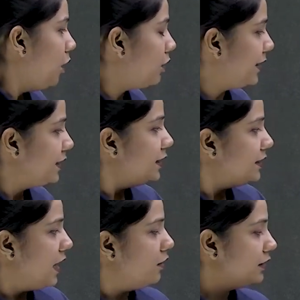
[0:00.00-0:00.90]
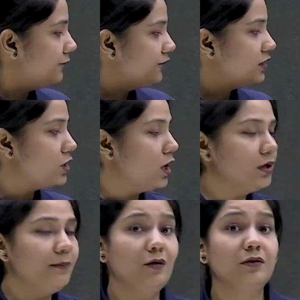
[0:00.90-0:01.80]
Okay, now if we talk
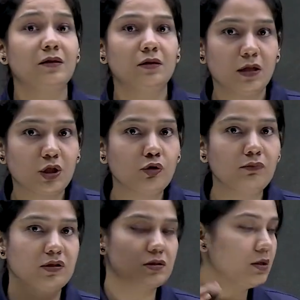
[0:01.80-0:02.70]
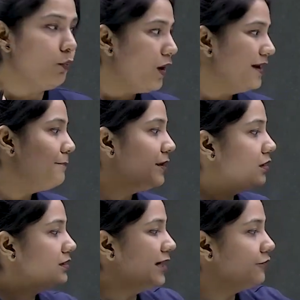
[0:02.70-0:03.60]
about in the humans, the one
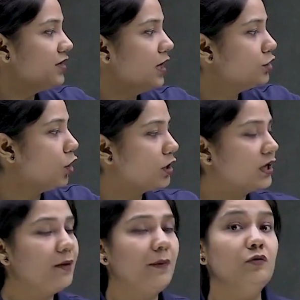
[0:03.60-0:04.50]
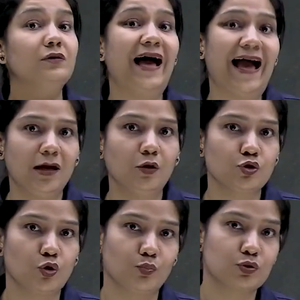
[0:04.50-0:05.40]
pair that we are talking about, the
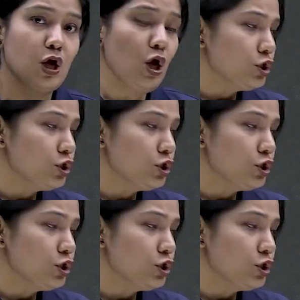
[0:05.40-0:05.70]
allosomes.